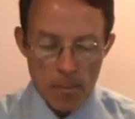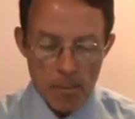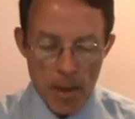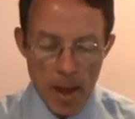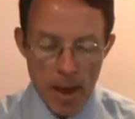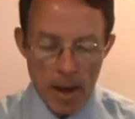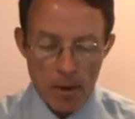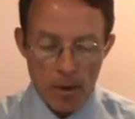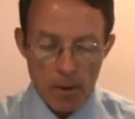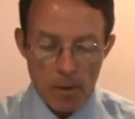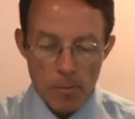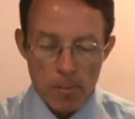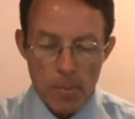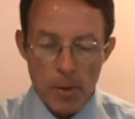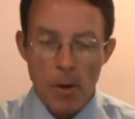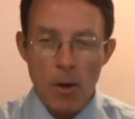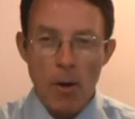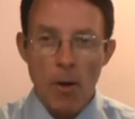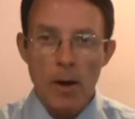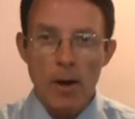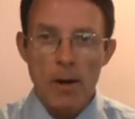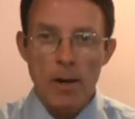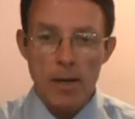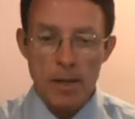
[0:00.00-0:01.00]
Banker
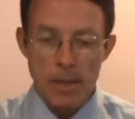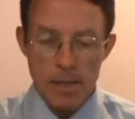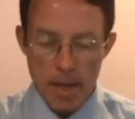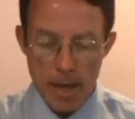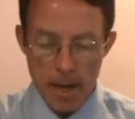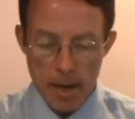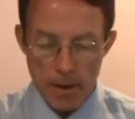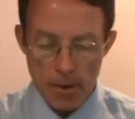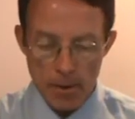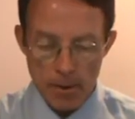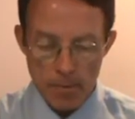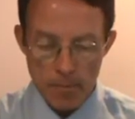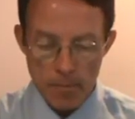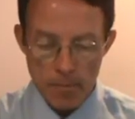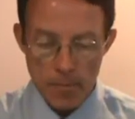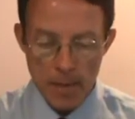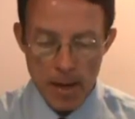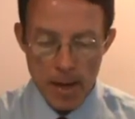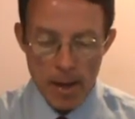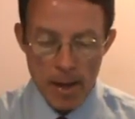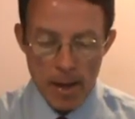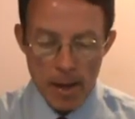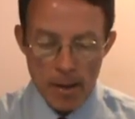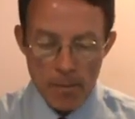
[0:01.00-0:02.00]
Bernard Lietaer
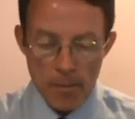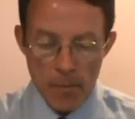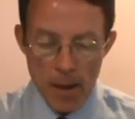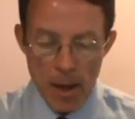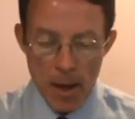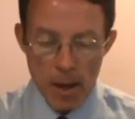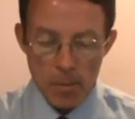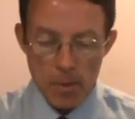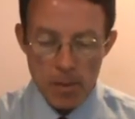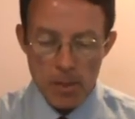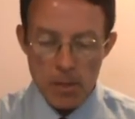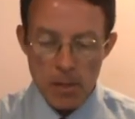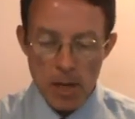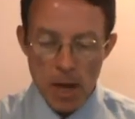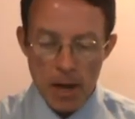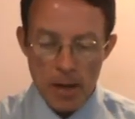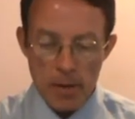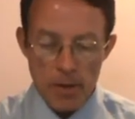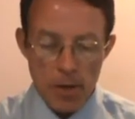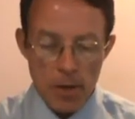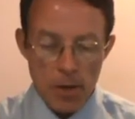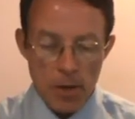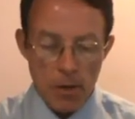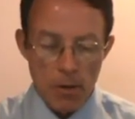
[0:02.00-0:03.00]
helped
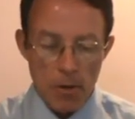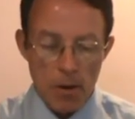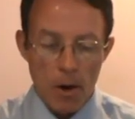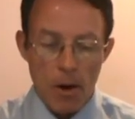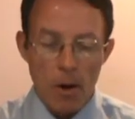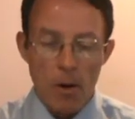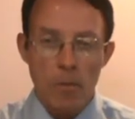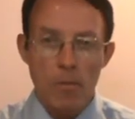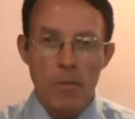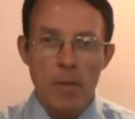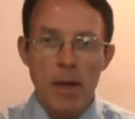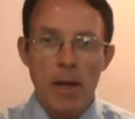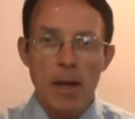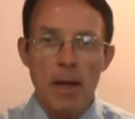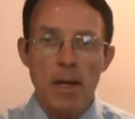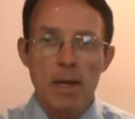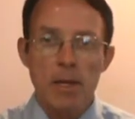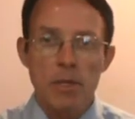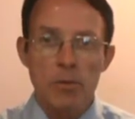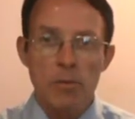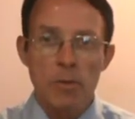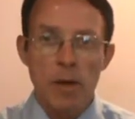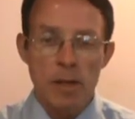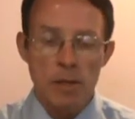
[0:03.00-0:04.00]
design the euro, and
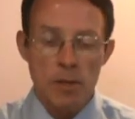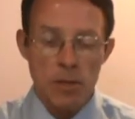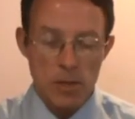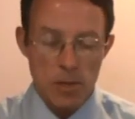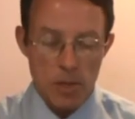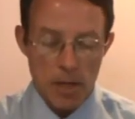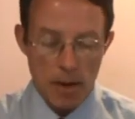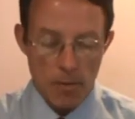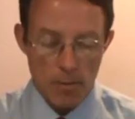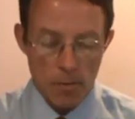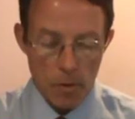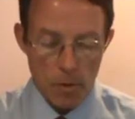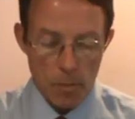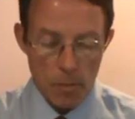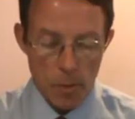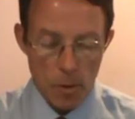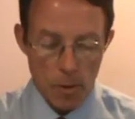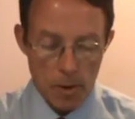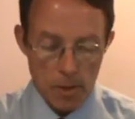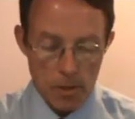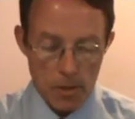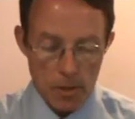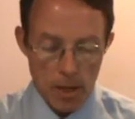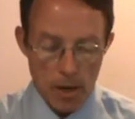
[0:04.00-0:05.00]
he has written several
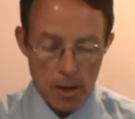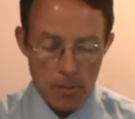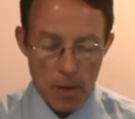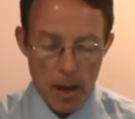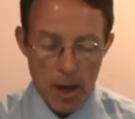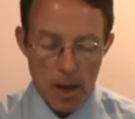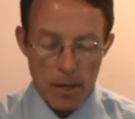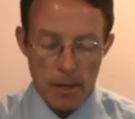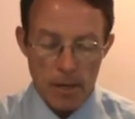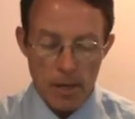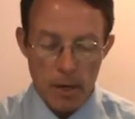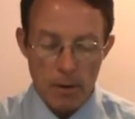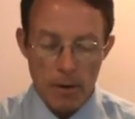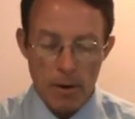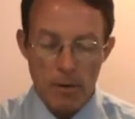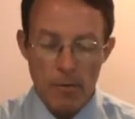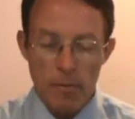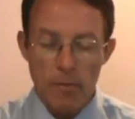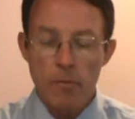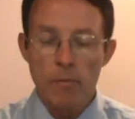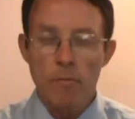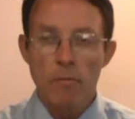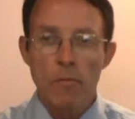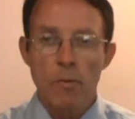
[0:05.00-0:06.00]
books on
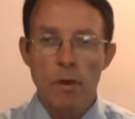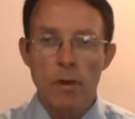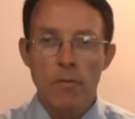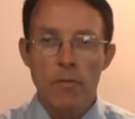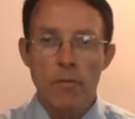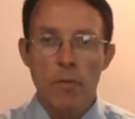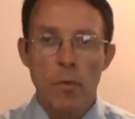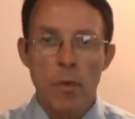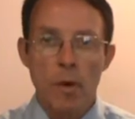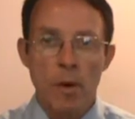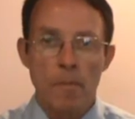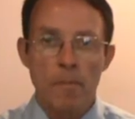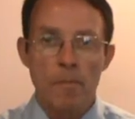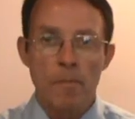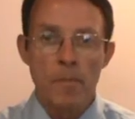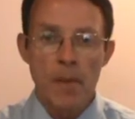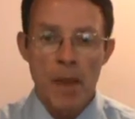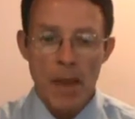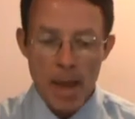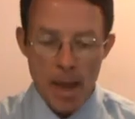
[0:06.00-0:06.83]
monetary reform,